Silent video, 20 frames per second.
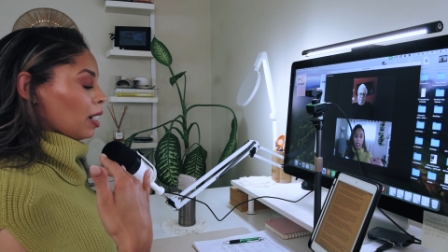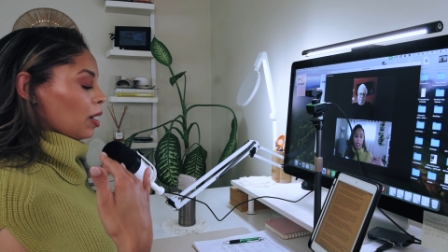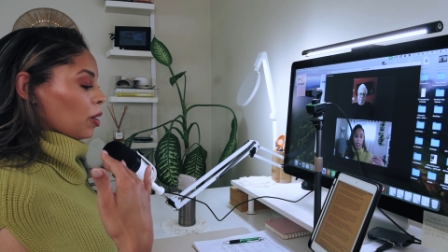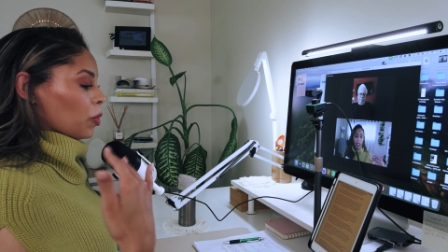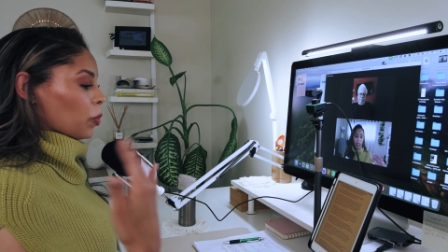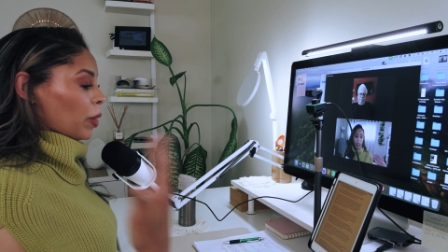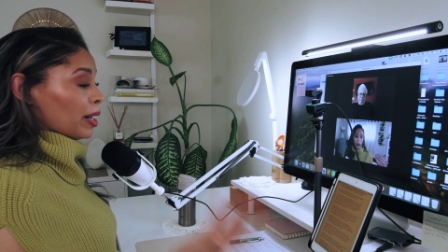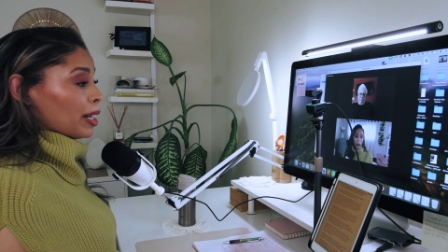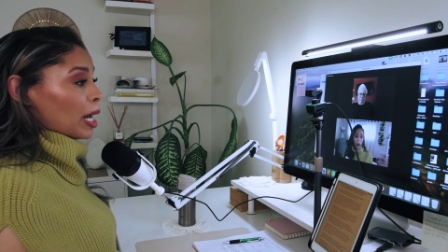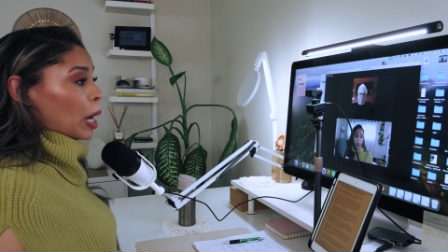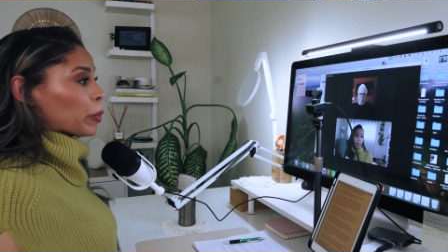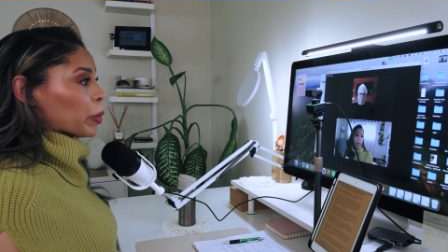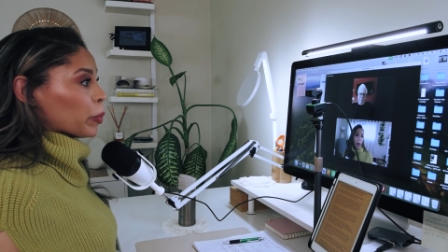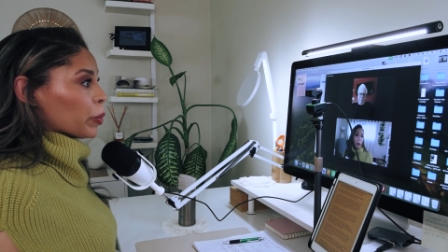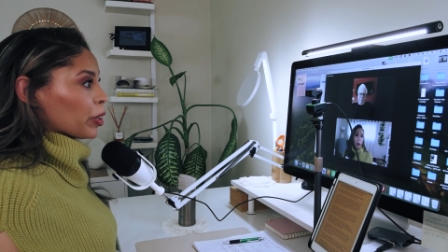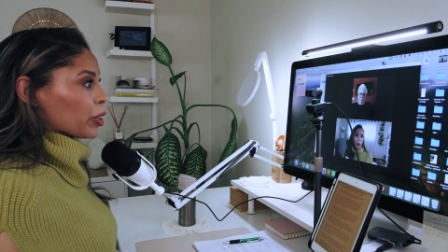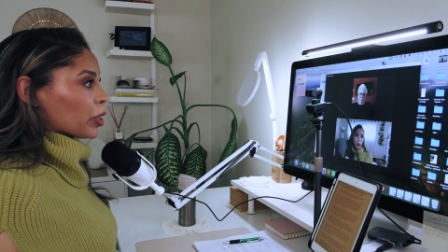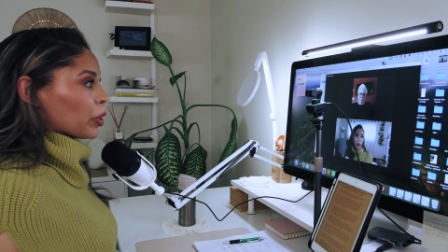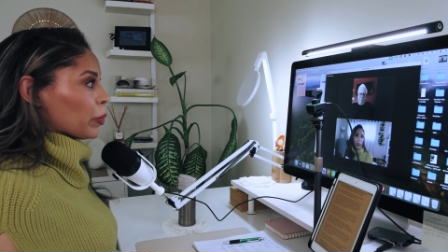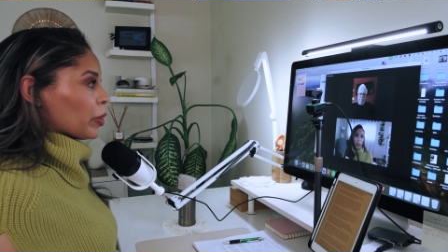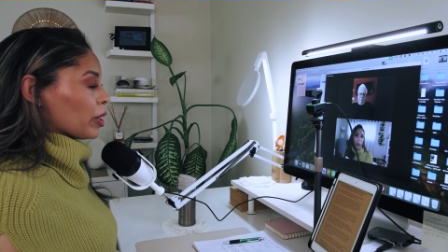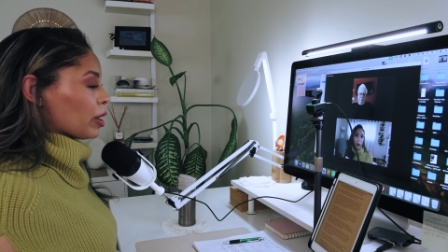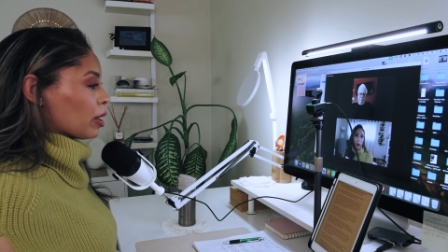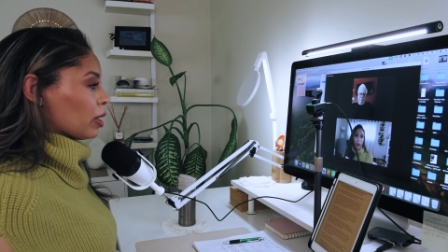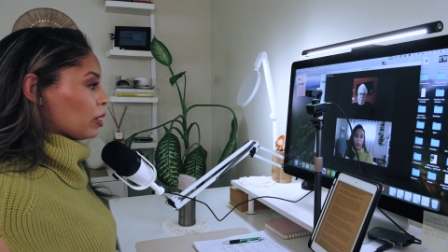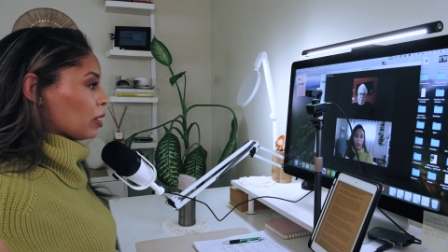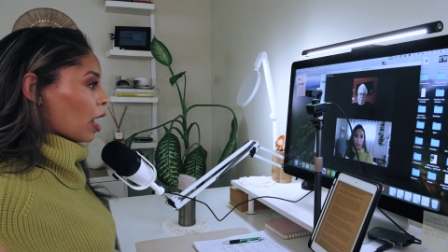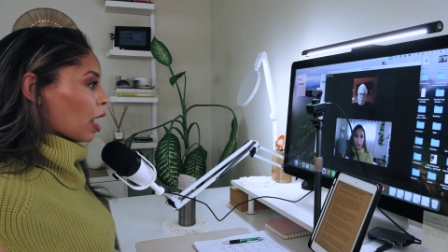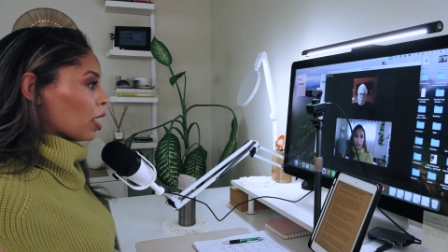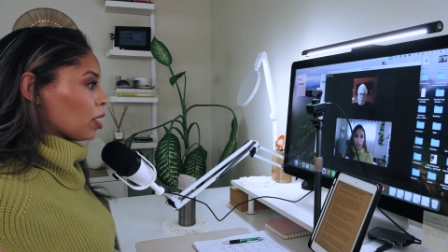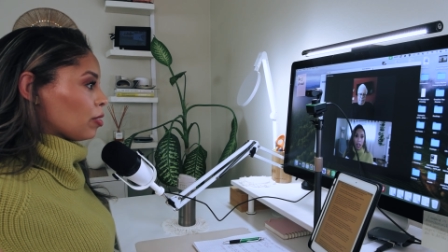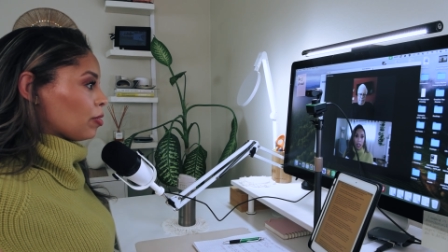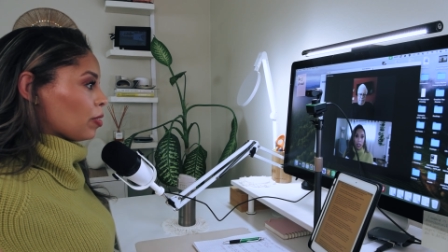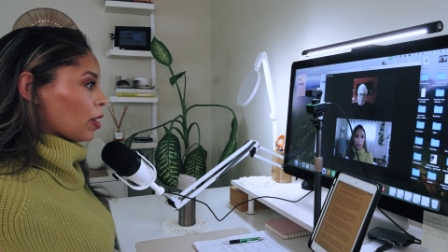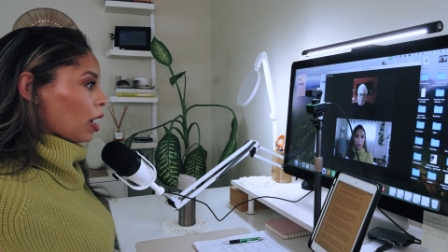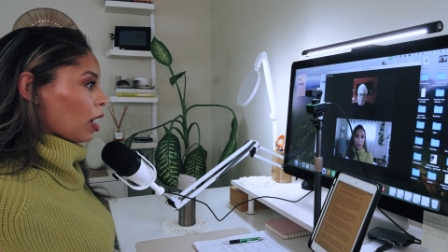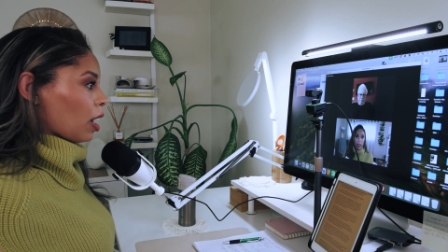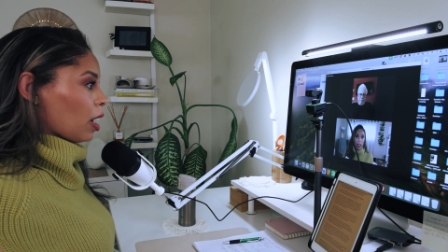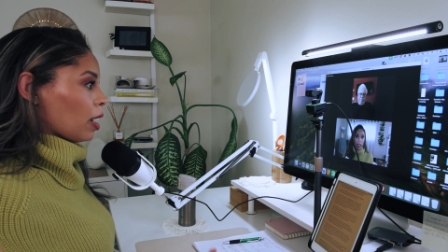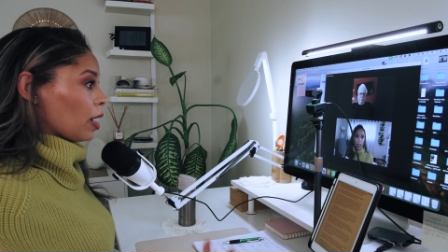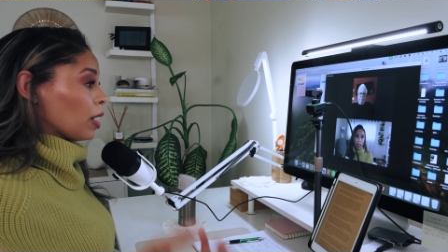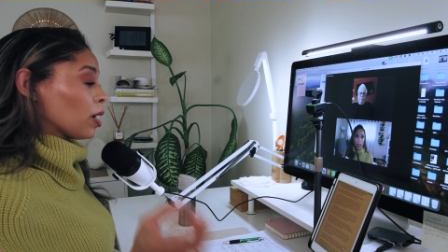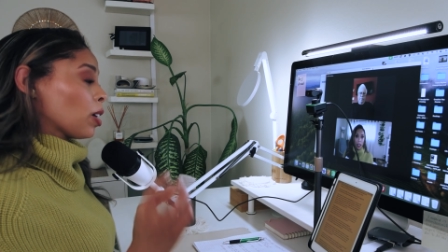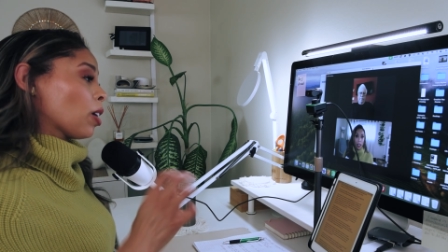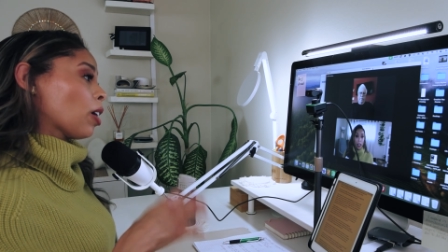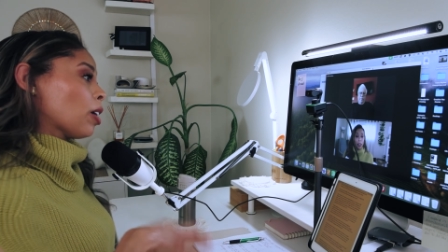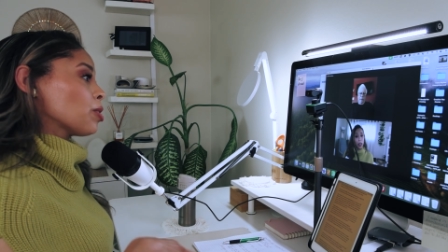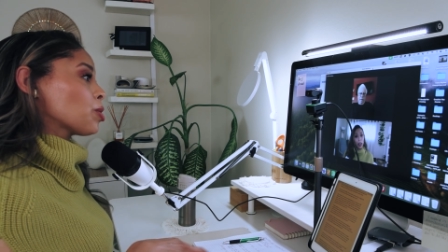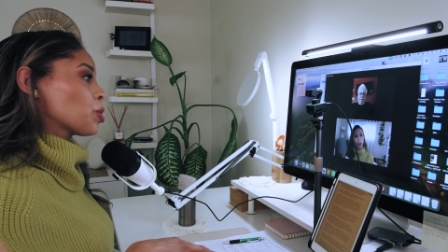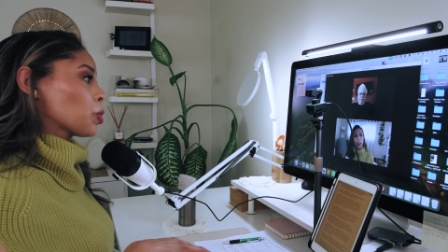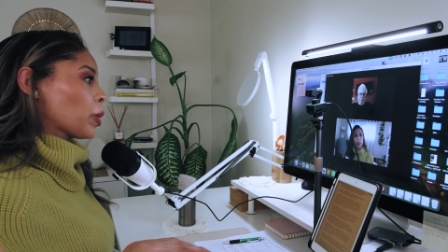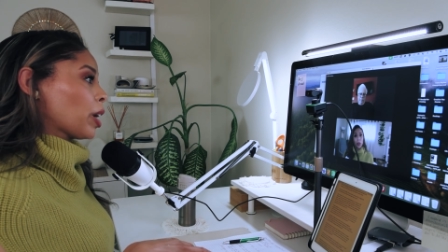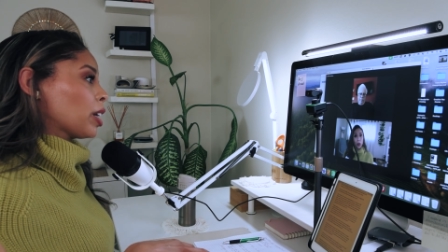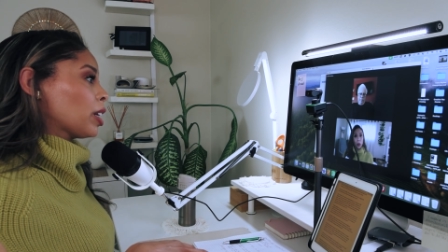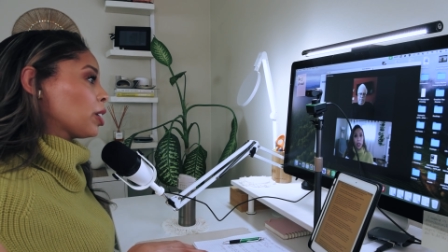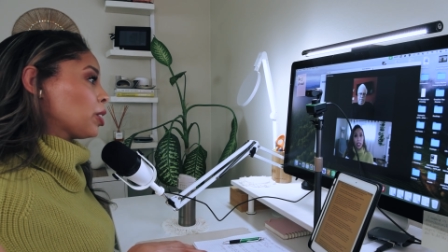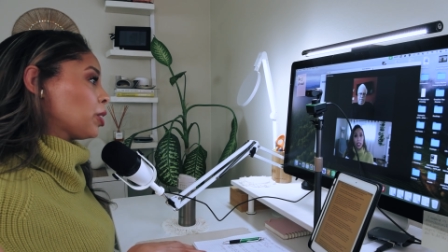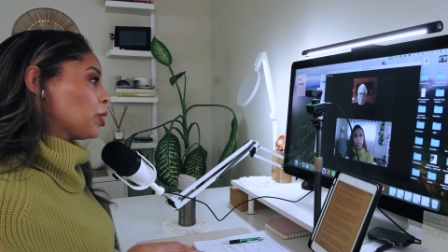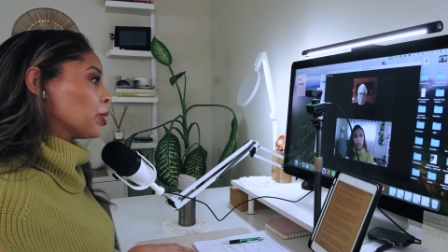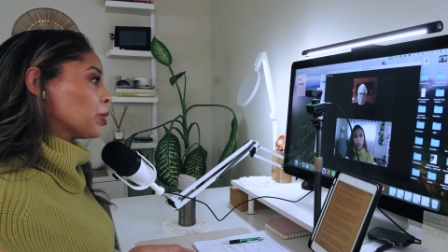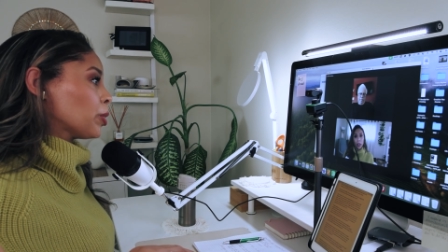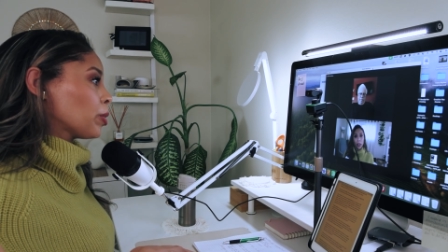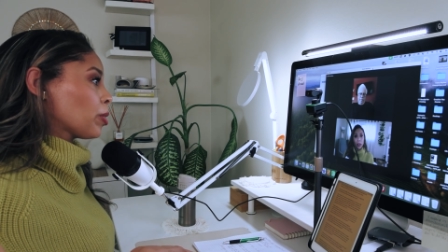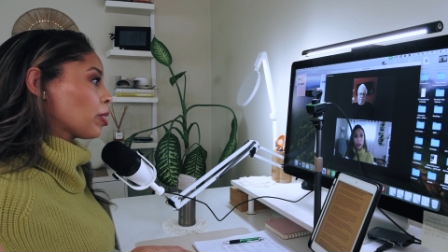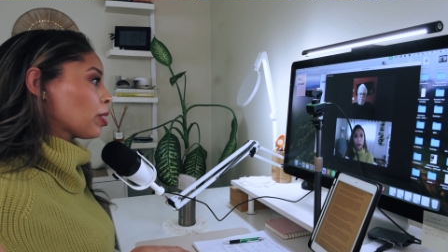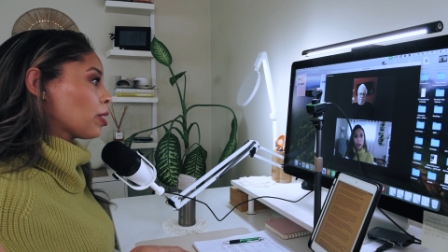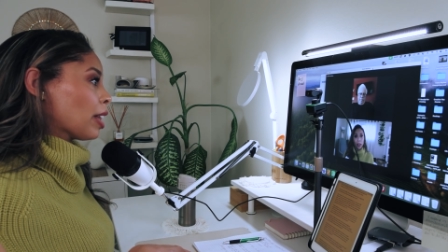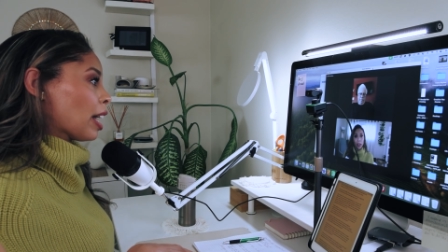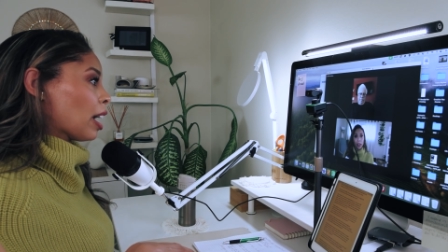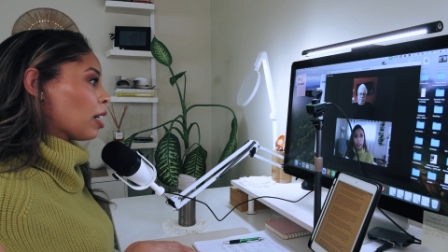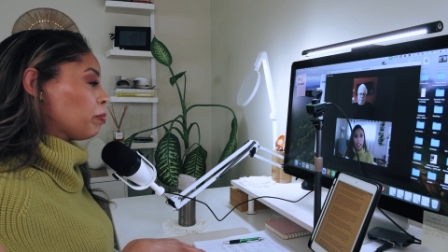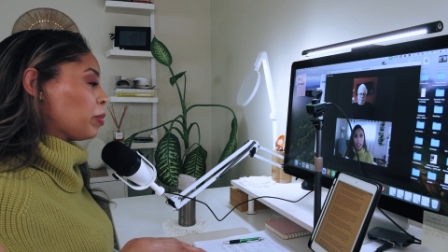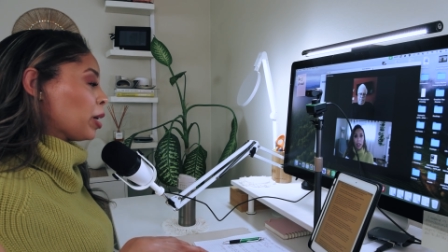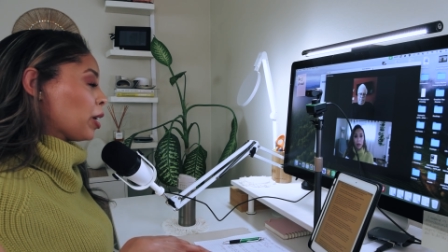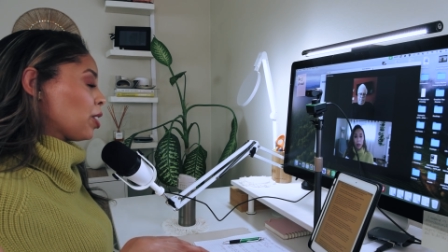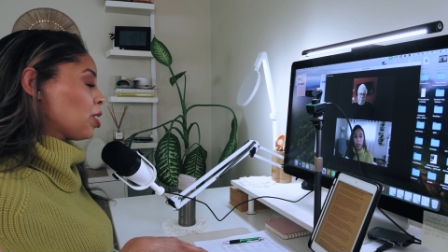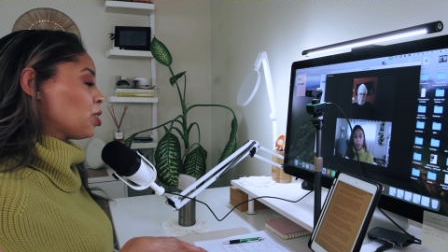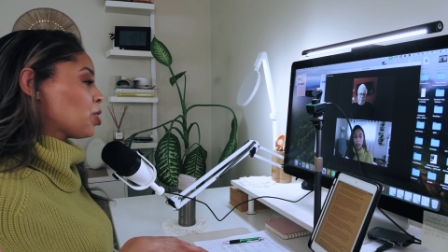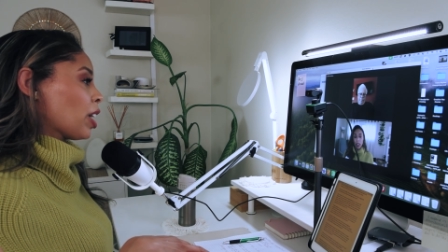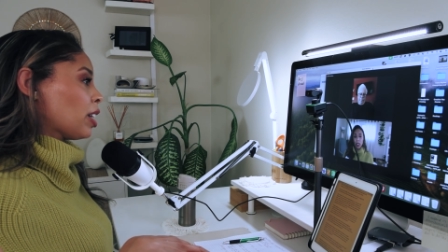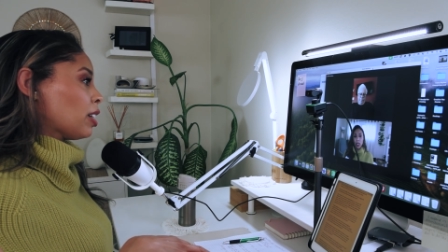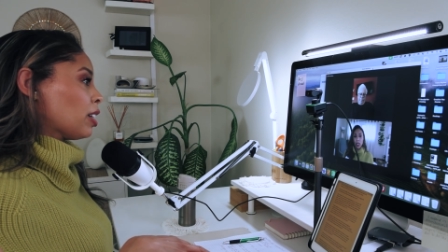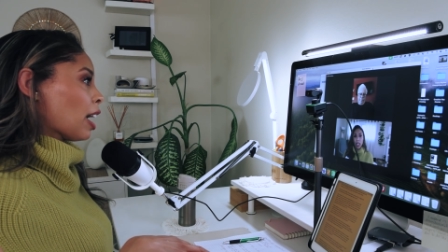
right now we're working with a lot of incarcerated youth at Barry J.